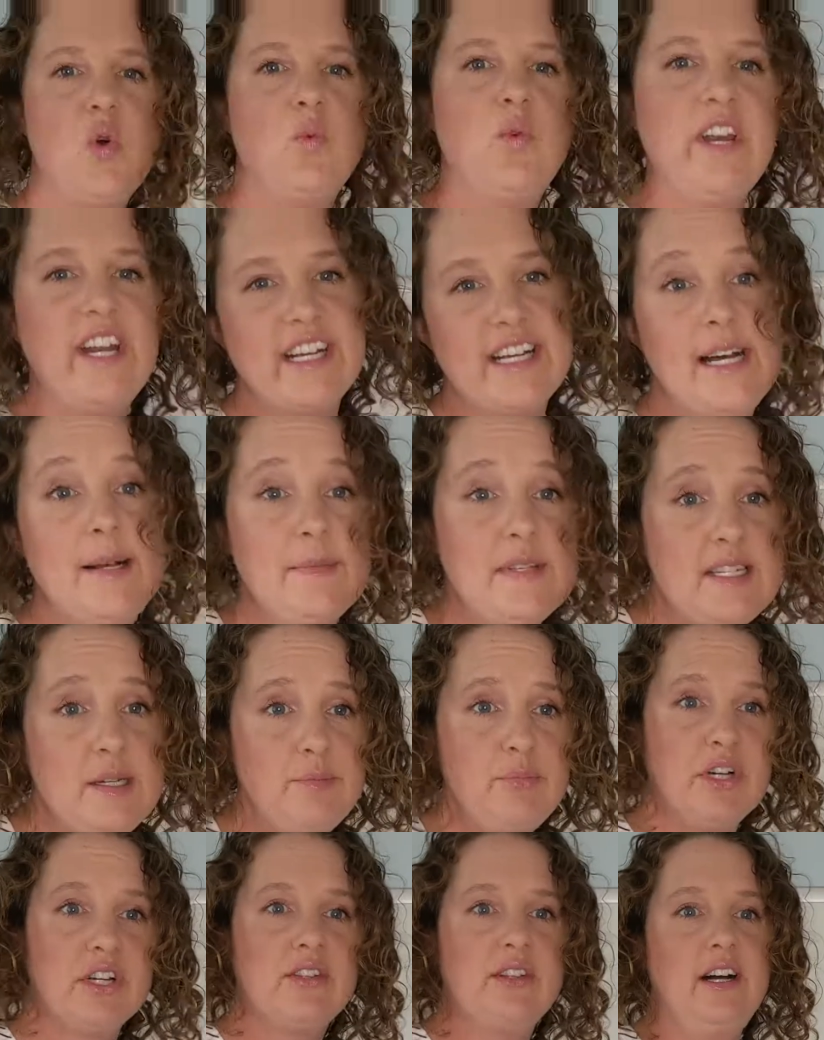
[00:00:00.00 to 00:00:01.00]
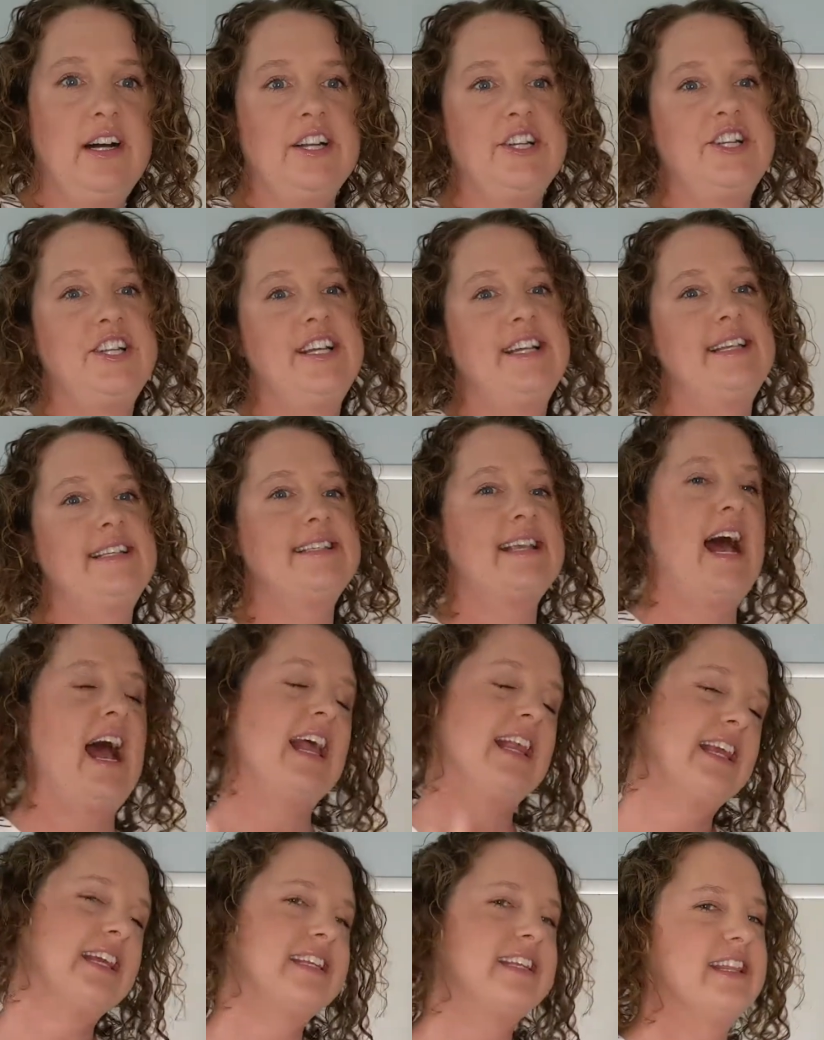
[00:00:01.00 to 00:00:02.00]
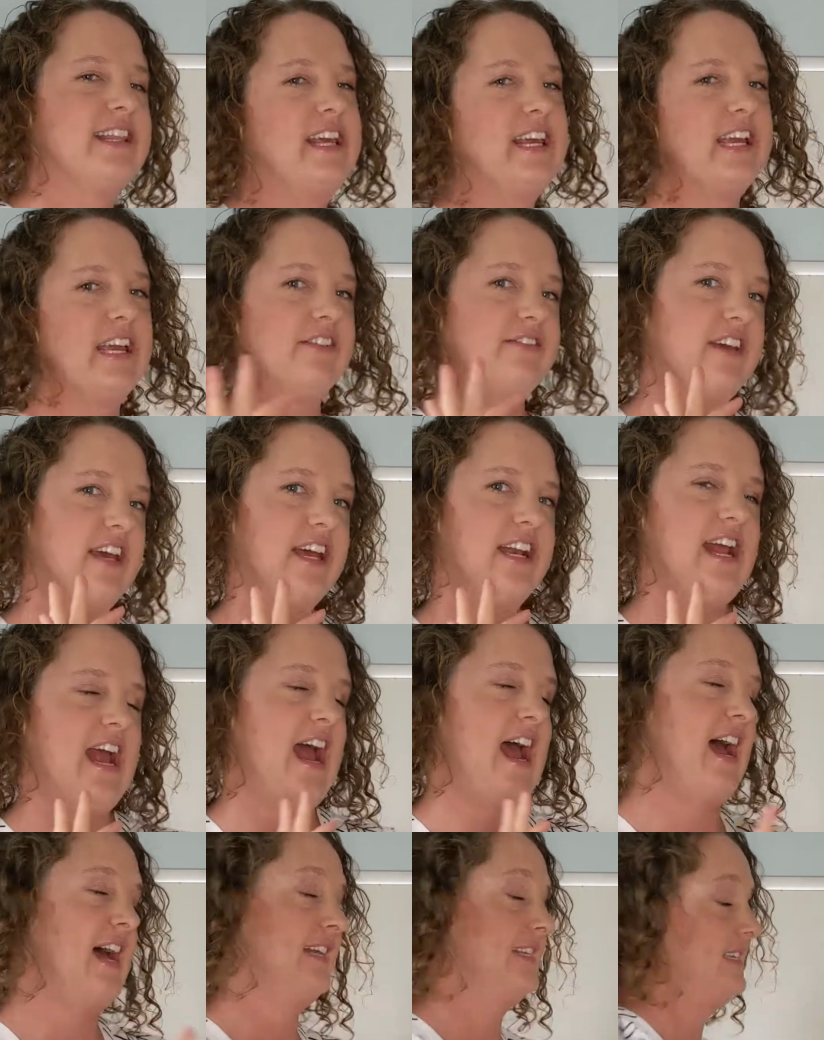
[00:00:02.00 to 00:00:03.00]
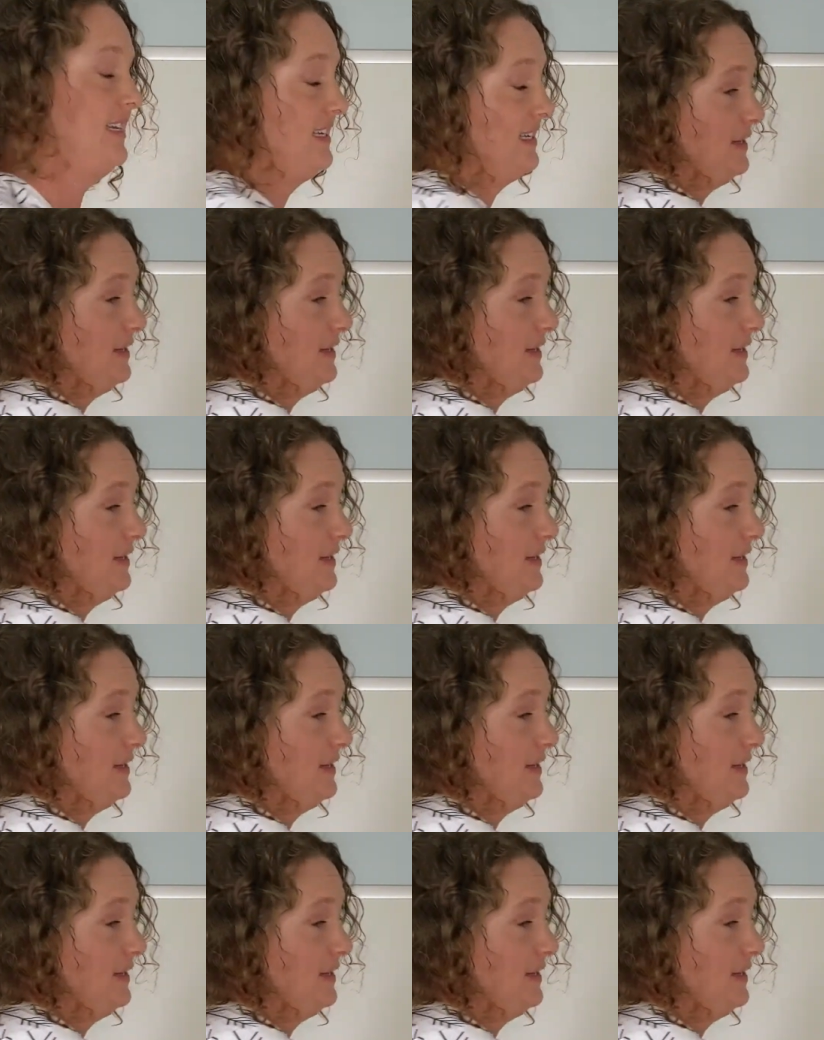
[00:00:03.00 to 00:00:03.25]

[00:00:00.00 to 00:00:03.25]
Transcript: When it comes to book launches, I like to think of it as a